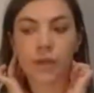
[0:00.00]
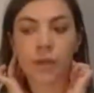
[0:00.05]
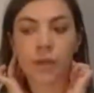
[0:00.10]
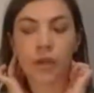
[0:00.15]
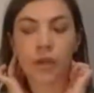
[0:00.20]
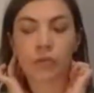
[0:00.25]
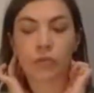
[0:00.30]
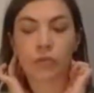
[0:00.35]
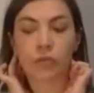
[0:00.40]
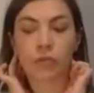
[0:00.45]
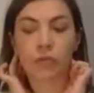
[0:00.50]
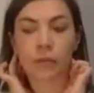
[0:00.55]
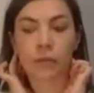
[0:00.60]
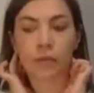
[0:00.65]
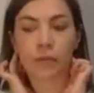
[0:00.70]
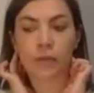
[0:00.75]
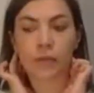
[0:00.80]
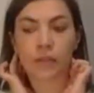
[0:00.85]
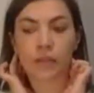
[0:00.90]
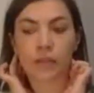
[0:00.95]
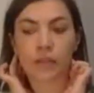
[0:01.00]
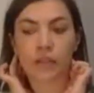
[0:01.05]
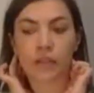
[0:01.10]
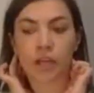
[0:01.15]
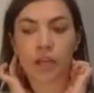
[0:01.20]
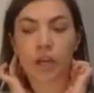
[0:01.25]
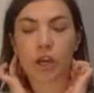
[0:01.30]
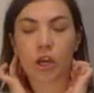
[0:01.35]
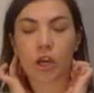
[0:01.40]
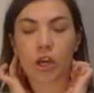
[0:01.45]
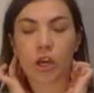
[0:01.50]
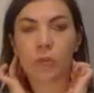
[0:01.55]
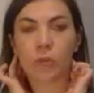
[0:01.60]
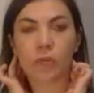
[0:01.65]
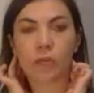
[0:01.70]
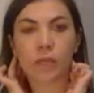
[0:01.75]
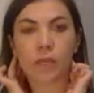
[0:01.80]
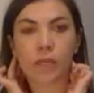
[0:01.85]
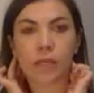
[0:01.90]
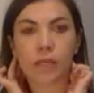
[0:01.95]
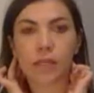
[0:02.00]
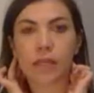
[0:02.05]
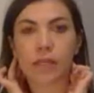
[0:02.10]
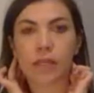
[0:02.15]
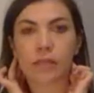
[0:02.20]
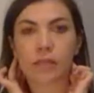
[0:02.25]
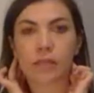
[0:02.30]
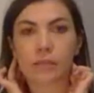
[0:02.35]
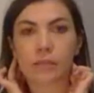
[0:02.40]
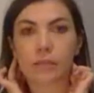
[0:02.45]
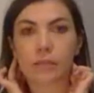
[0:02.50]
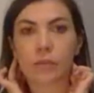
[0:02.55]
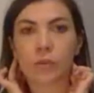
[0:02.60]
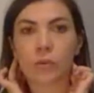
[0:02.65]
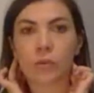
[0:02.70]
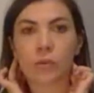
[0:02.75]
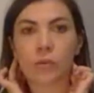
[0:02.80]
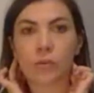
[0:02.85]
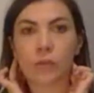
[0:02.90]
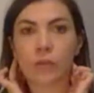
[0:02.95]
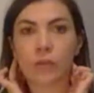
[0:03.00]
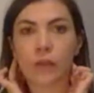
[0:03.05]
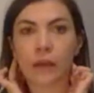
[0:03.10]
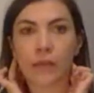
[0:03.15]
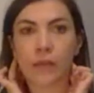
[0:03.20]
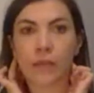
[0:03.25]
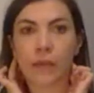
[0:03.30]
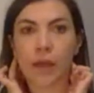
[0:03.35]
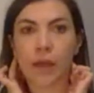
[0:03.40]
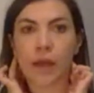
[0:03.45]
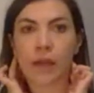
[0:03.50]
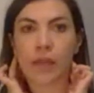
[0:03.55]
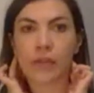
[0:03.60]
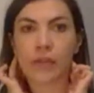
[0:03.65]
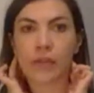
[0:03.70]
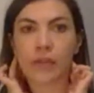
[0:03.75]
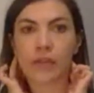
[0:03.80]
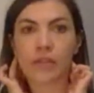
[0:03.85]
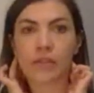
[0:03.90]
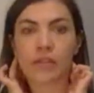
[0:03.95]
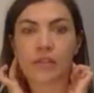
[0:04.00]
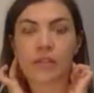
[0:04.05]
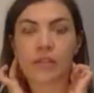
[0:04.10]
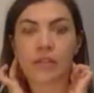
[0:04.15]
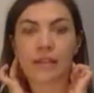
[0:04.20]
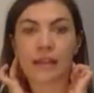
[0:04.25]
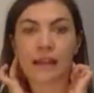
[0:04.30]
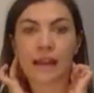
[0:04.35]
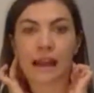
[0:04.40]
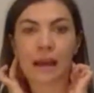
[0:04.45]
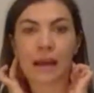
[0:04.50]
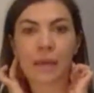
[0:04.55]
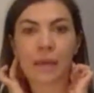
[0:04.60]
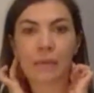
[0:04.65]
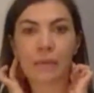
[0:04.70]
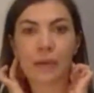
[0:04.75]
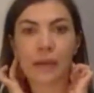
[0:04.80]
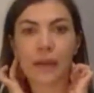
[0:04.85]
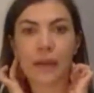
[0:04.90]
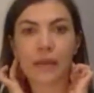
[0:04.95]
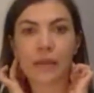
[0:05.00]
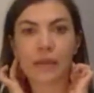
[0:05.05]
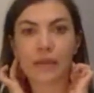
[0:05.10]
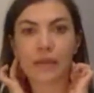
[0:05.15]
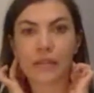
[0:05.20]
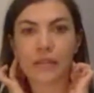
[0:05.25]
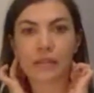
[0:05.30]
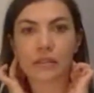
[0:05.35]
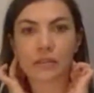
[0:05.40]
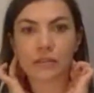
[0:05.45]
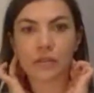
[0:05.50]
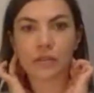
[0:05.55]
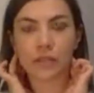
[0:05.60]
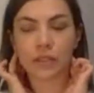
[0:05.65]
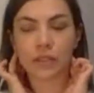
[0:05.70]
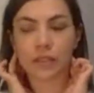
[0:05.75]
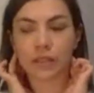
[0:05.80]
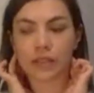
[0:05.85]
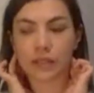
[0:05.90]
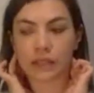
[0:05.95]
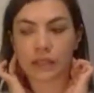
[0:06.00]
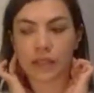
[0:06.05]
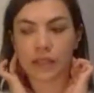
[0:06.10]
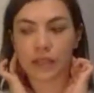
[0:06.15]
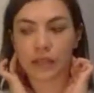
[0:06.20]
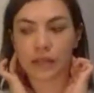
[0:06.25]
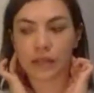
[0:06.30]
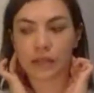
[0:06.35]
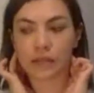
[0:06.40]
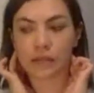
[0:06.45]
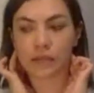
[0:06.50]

Remembering that the only thing that's important with that breath is that the out breath is longer than the in.